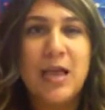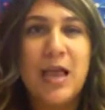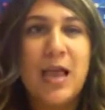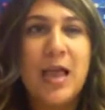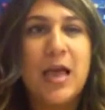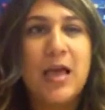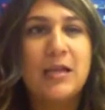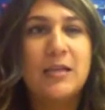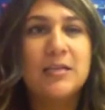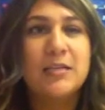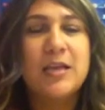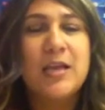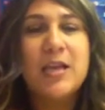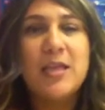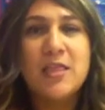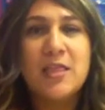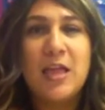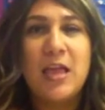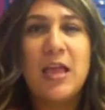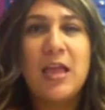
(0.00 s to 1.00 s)
and
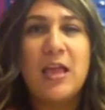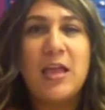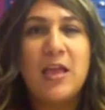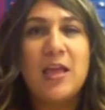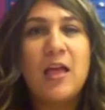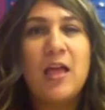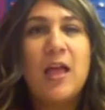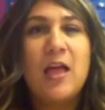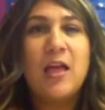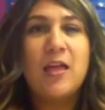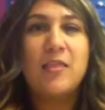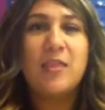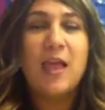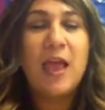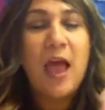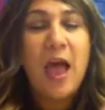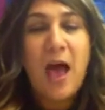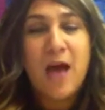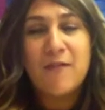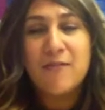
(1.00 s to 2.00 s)
they
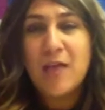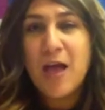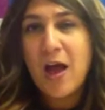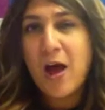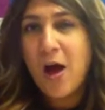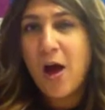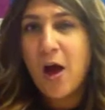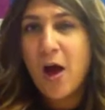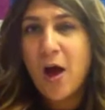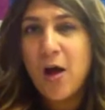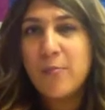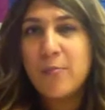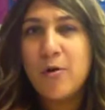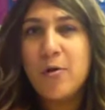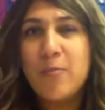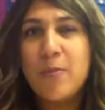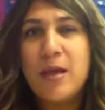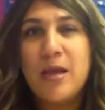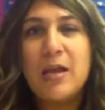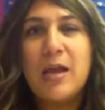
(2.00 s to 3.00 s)
have that aha
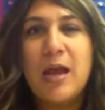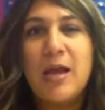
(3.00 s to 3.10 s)
moment.